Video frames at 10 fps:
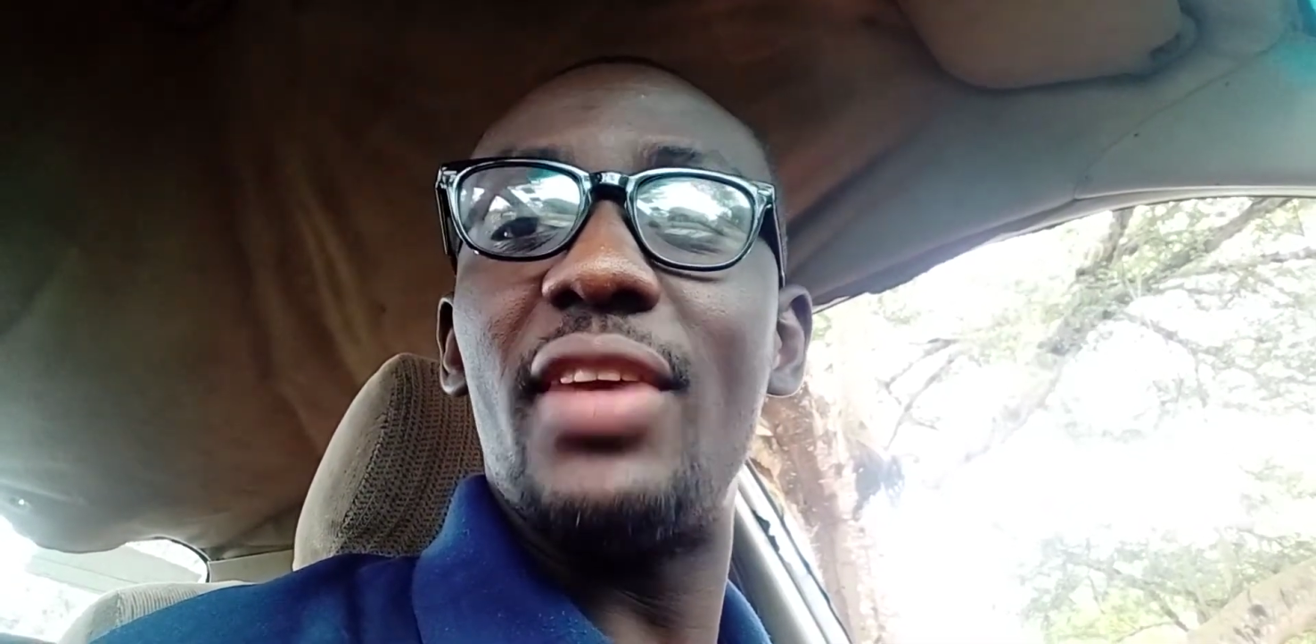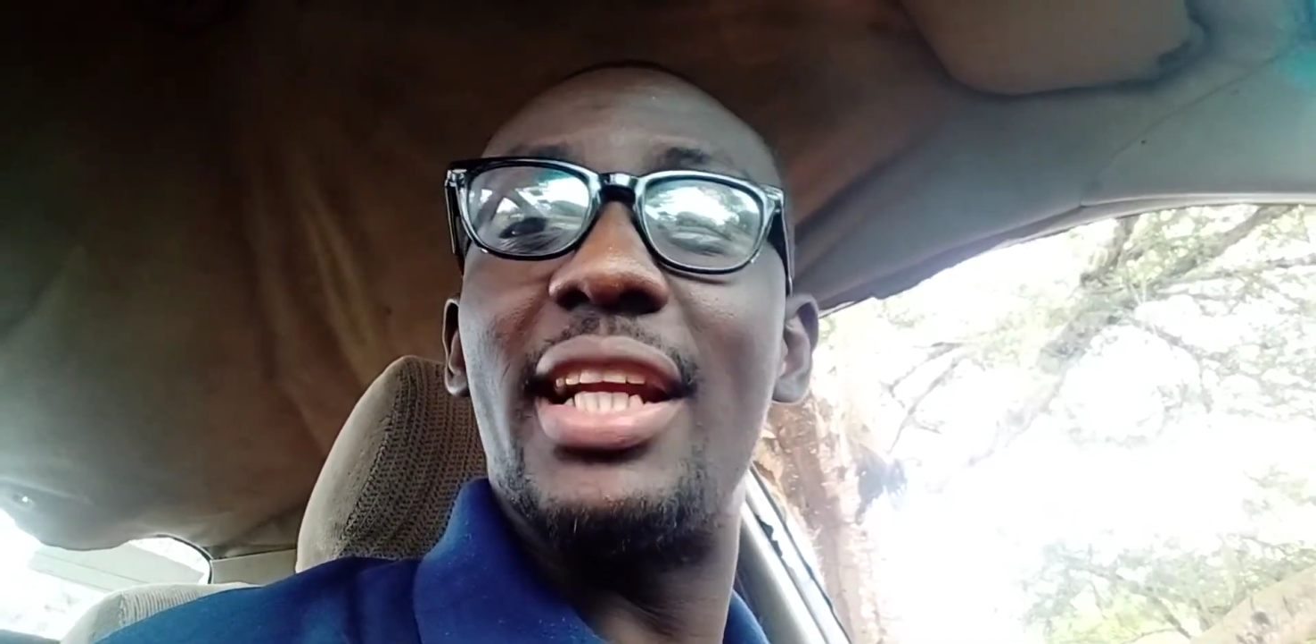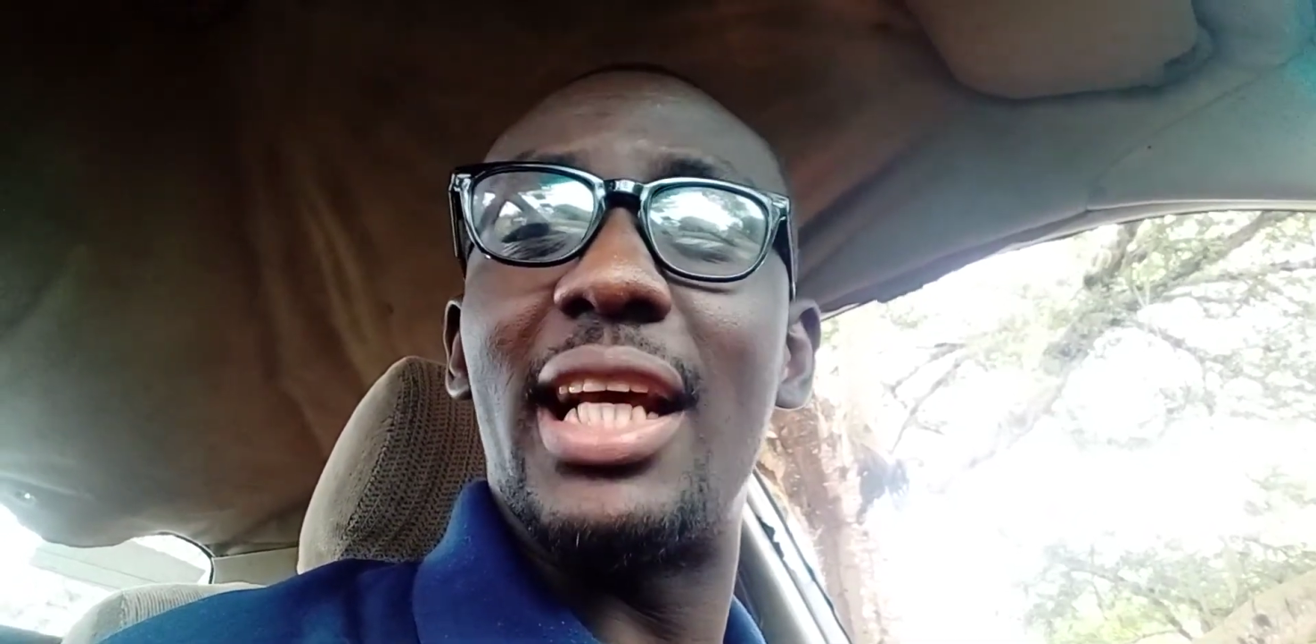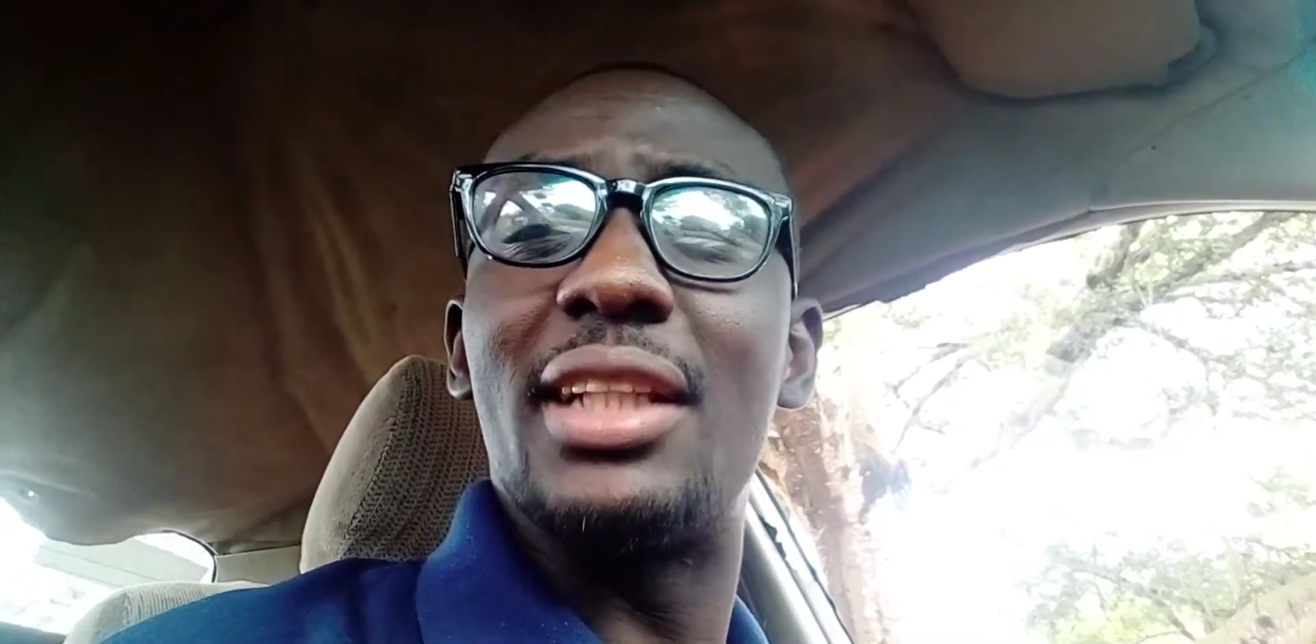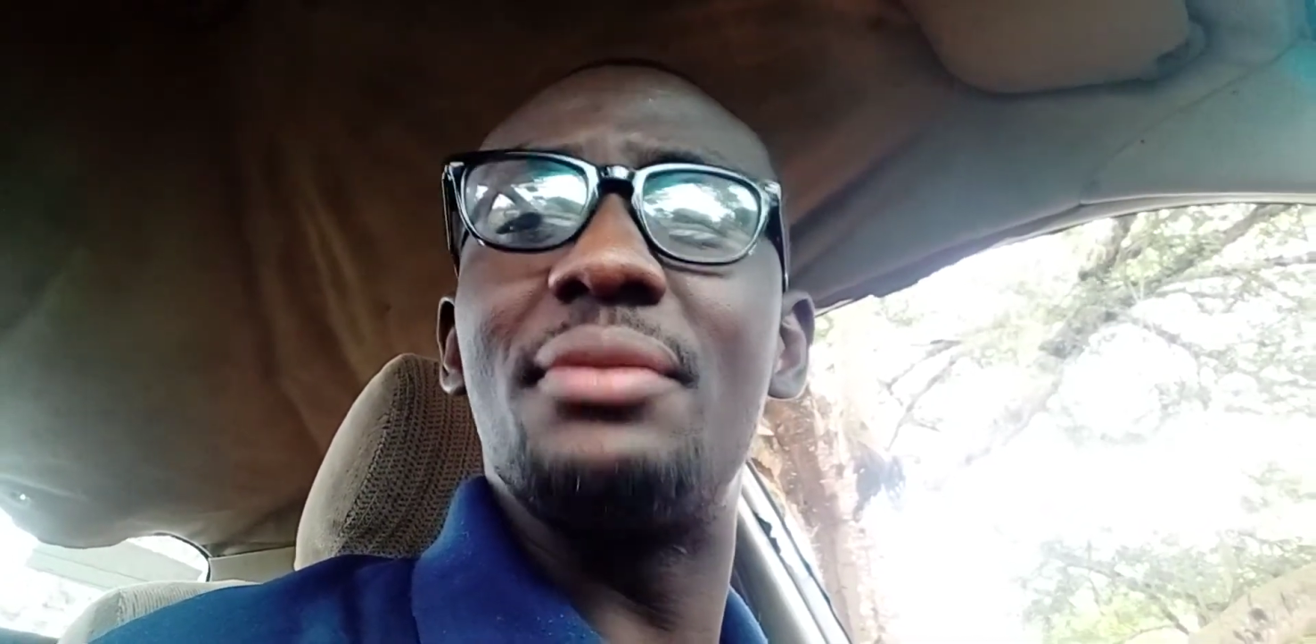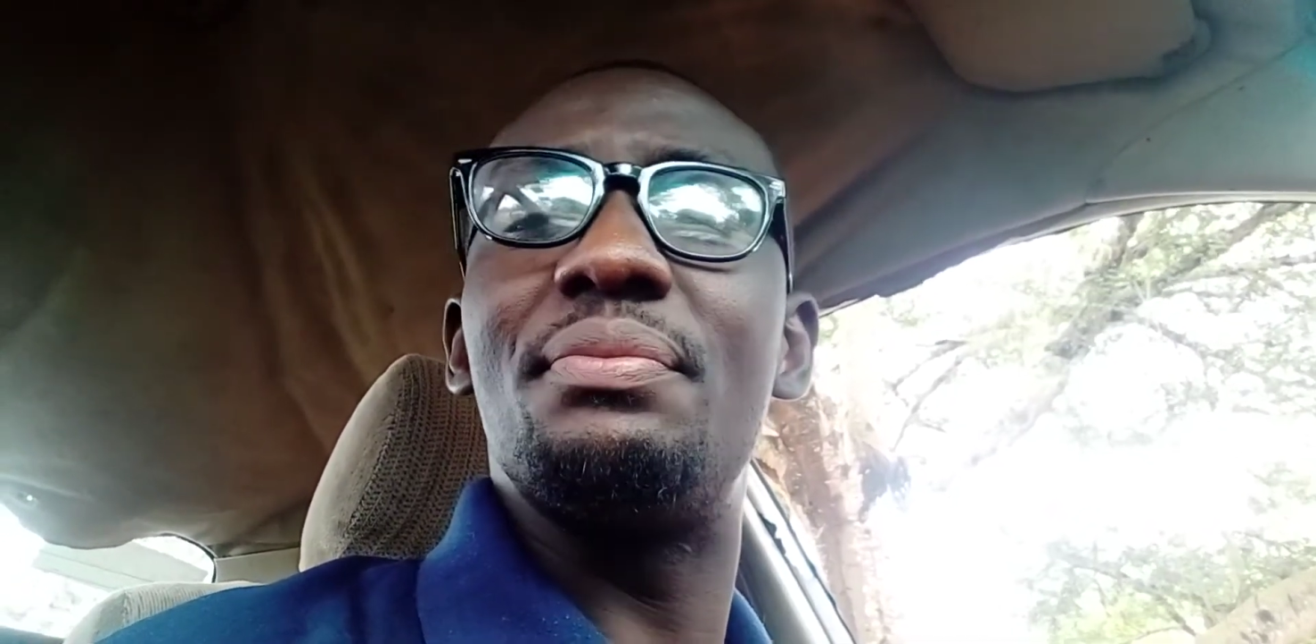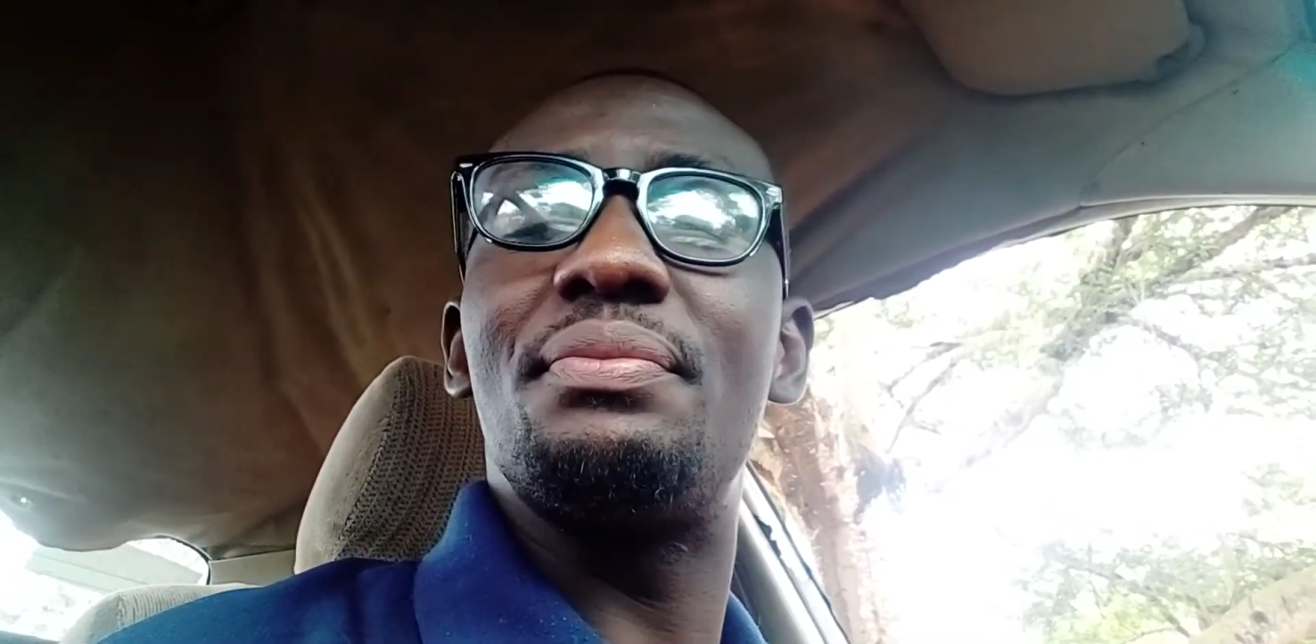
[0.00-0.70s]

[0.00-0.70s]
And then,